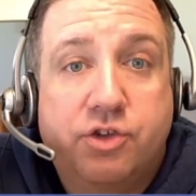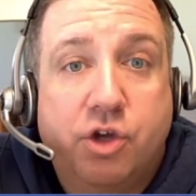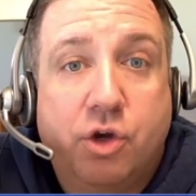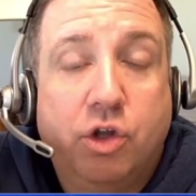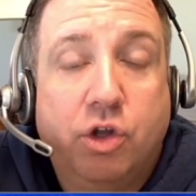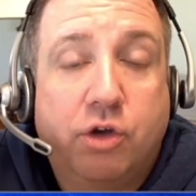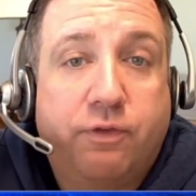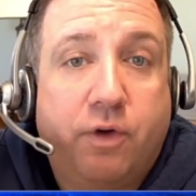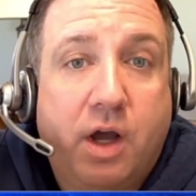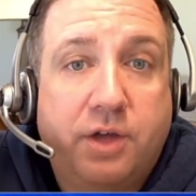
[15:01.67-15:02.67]
so look
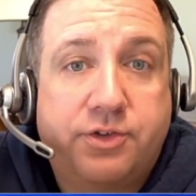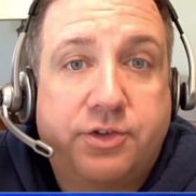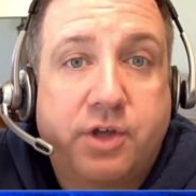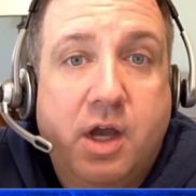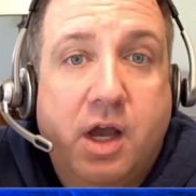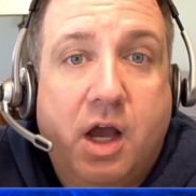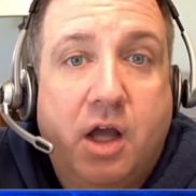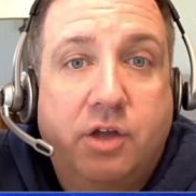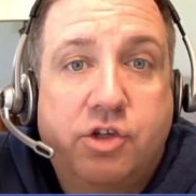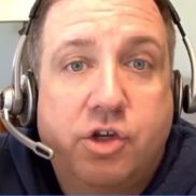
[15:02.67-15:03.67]
for us
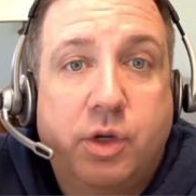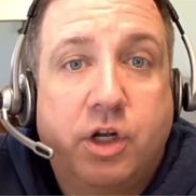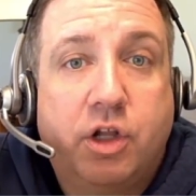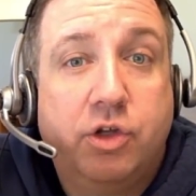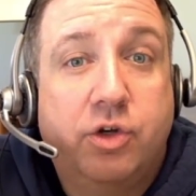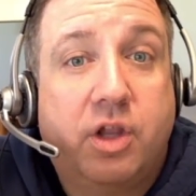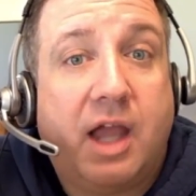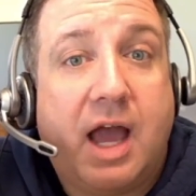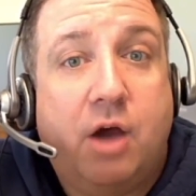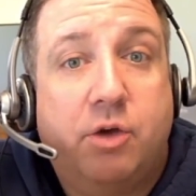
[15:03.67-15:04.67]
uh, to include
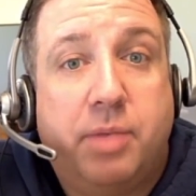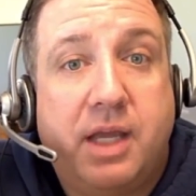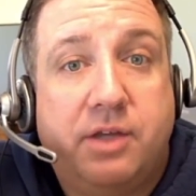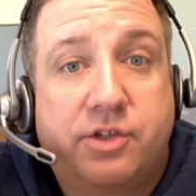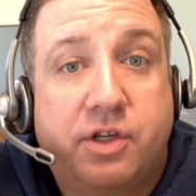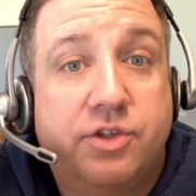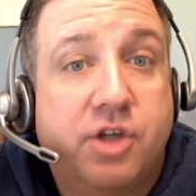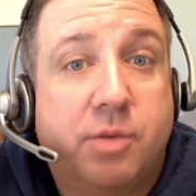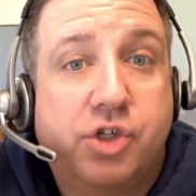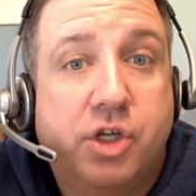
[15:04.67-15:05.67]
cloud-based
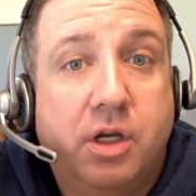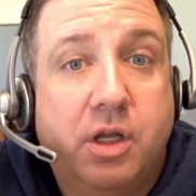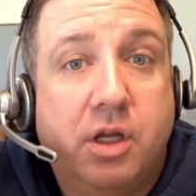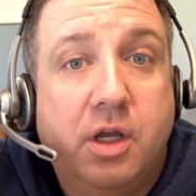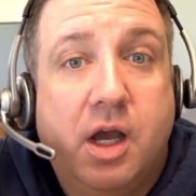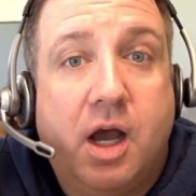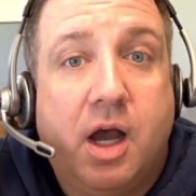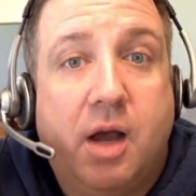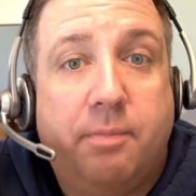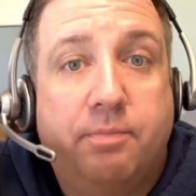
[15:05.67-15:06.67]
consumption
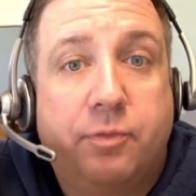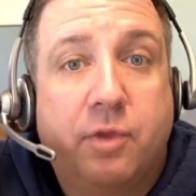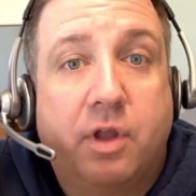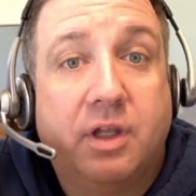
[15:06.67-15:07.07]
um,